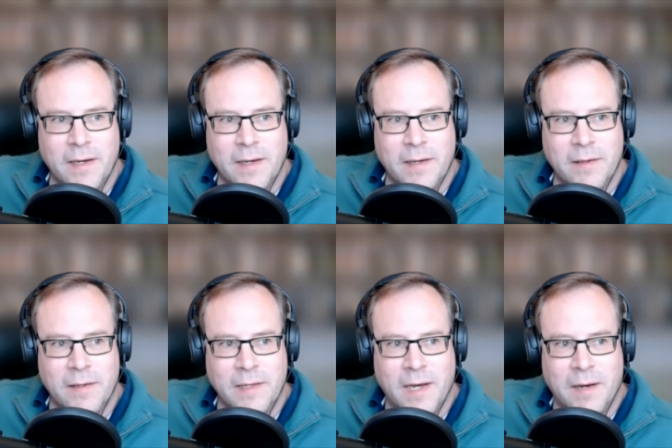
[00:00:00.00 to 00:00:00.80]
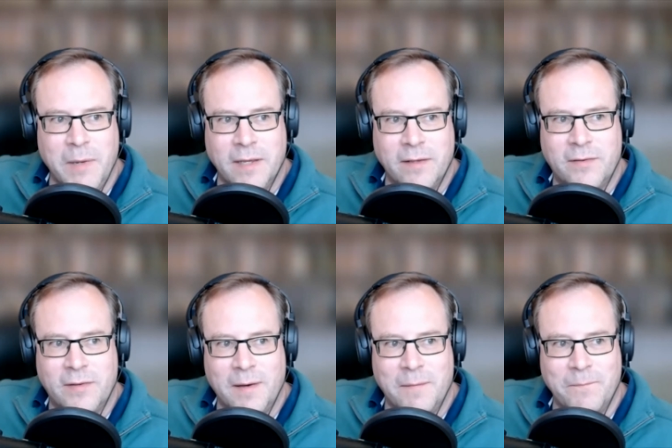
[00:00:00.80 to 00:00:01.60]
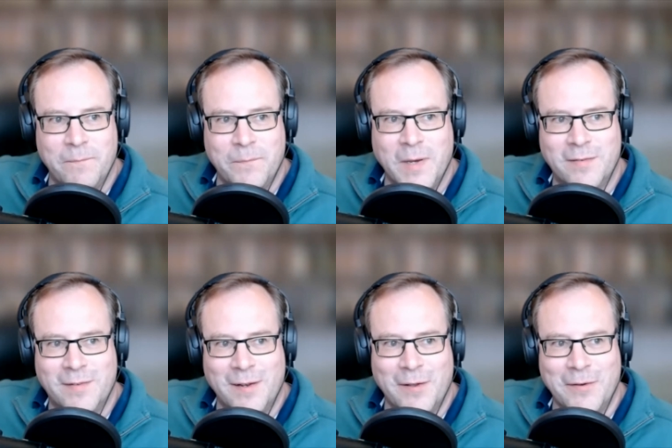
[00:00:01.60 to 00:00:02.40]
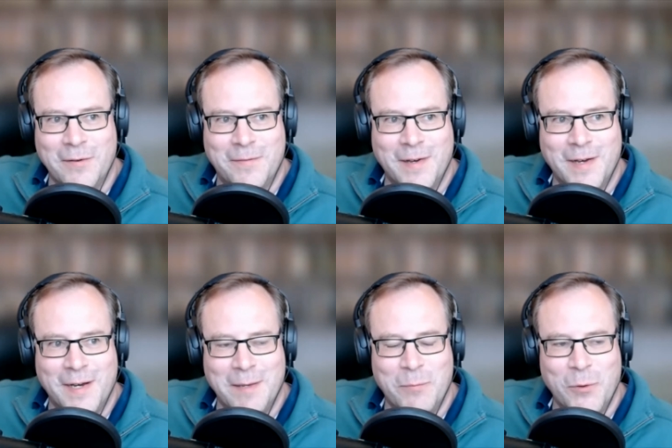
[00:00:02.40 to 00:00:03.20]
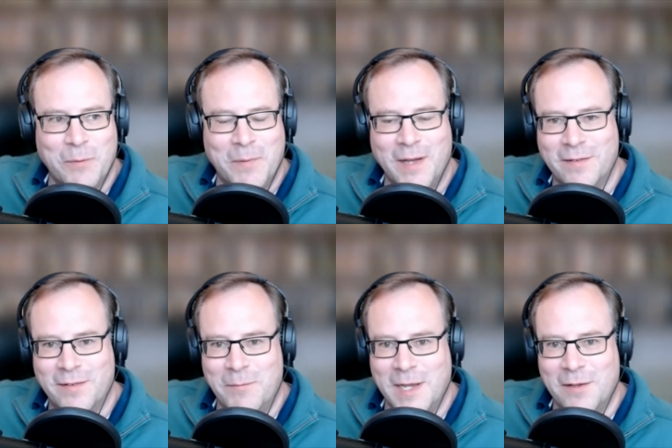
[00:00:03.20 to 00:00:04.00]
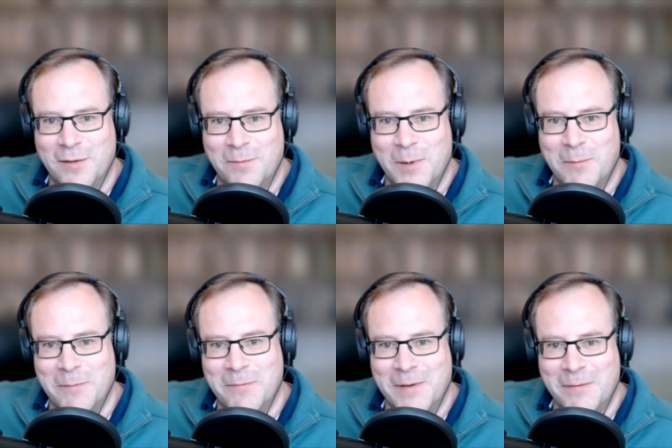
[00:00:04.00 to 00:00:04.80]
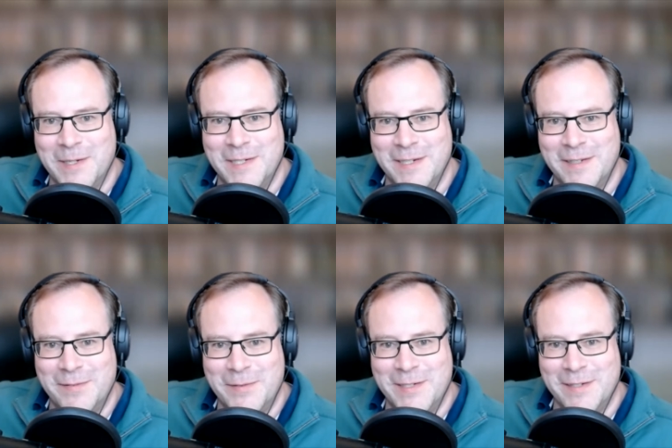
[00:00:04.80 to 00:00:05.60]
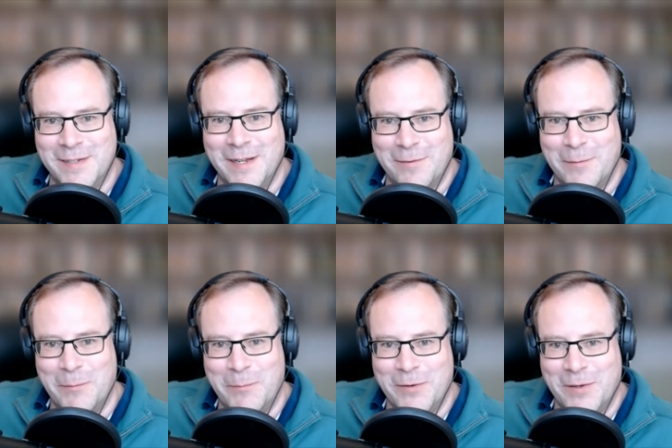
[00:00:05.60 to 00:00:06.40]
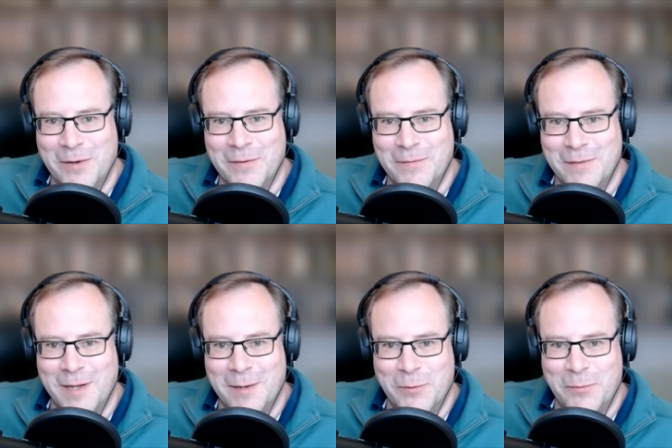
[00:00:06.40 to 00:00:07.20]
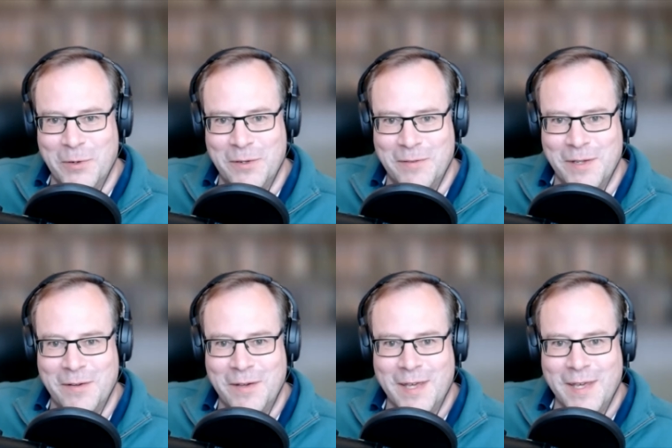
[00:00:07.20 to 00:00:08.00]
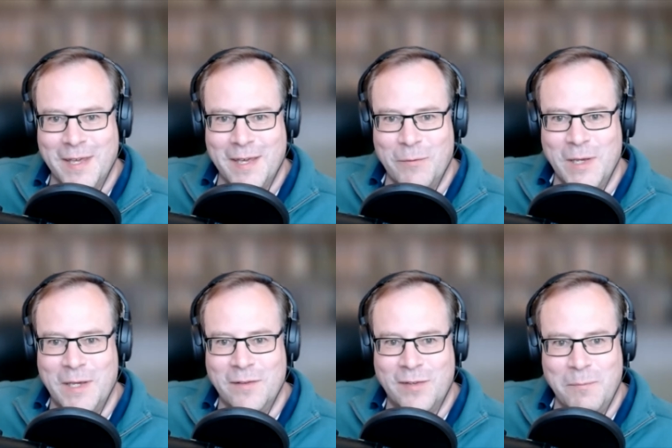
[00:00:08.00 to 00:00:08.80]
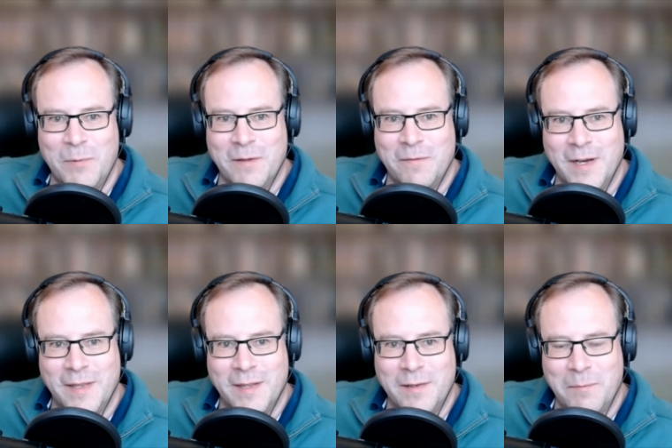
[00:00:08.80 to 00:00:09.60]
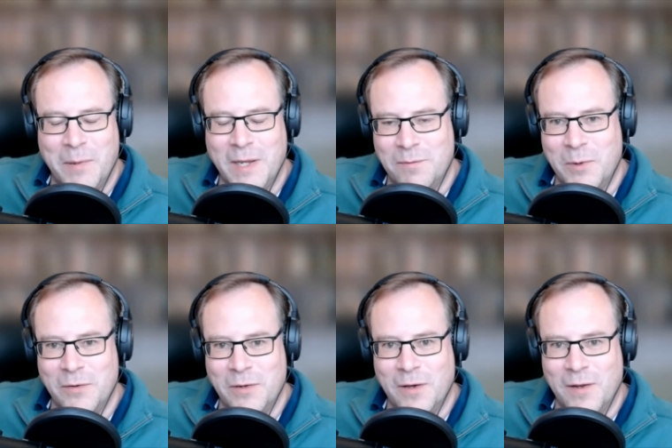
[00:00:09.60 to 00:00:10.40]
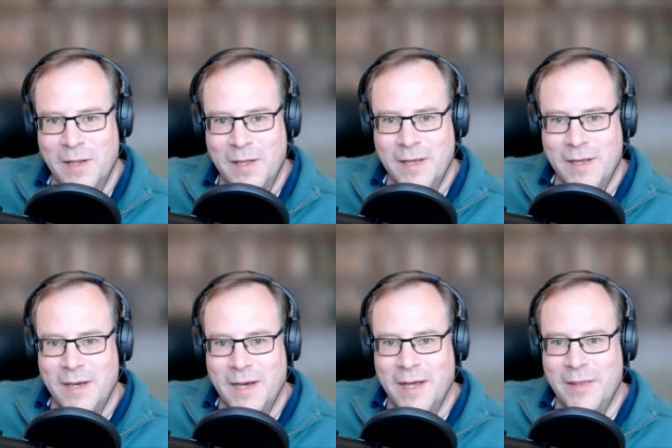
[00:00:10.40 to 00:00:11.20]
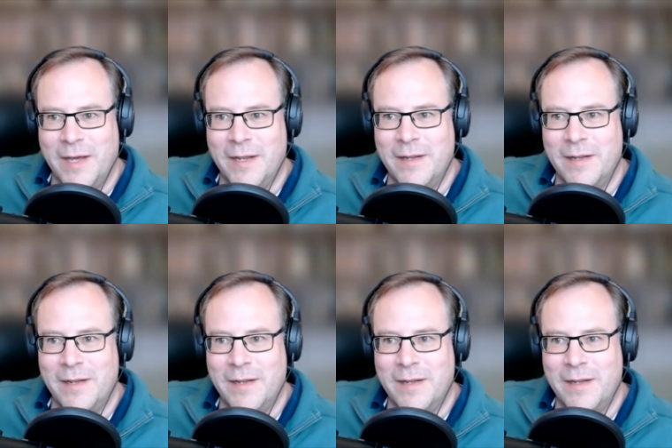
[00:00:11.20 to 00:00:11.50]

yeah, makes um, makes a lot of uh, important parts somebody else's problem, which is which is nice from a protocol developer's point of view. We can simplify the the base protocol, and then